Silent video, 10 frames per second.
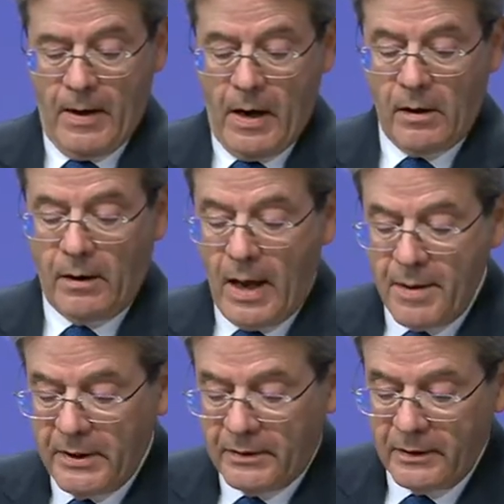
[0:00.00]
Our
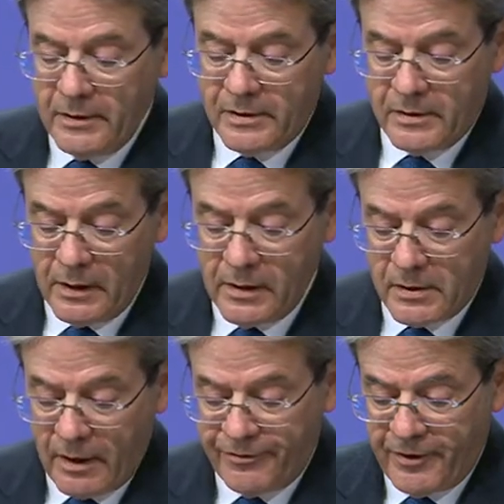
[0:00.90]
climate is still
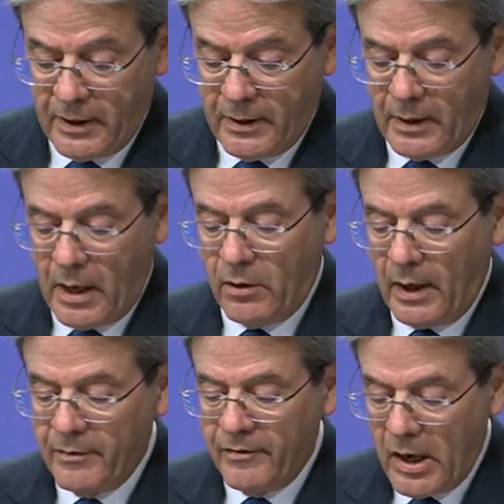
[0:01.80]
suffering, our
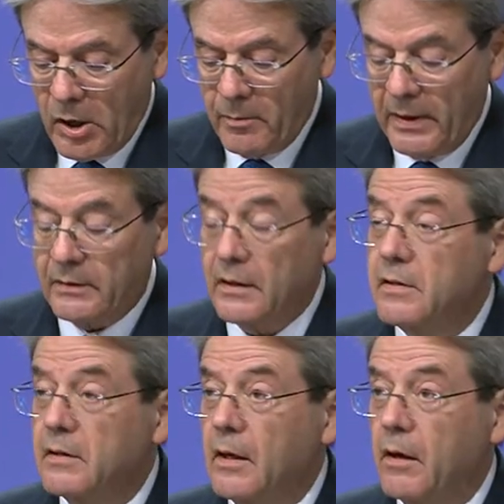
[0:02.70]
environment is
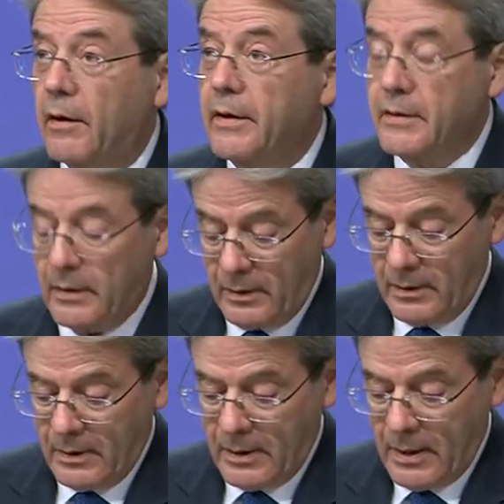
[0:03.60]
still hurting.
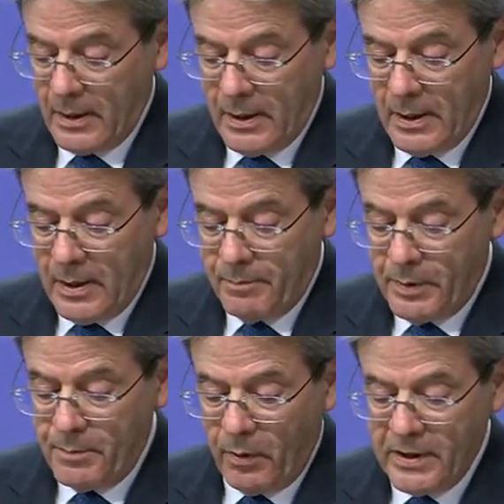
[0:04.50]

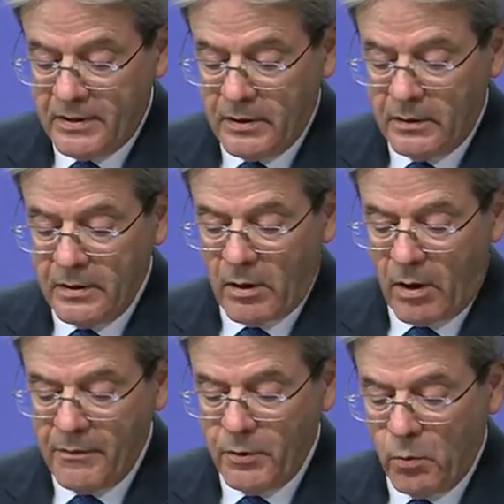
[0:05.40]
People in cities
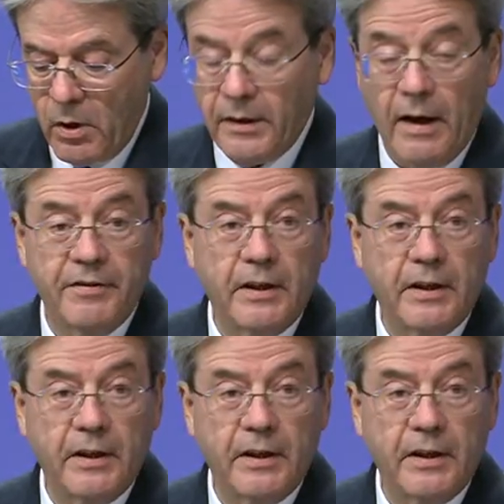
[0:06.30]
around the world have